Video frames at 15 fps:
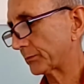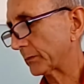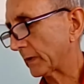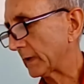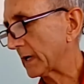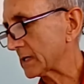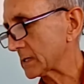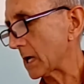
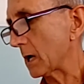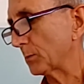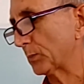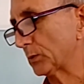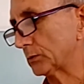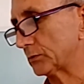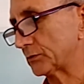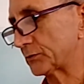
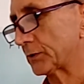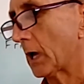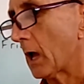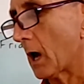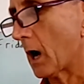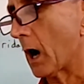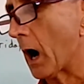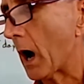Examples:
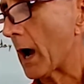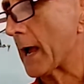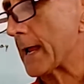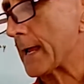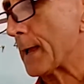I,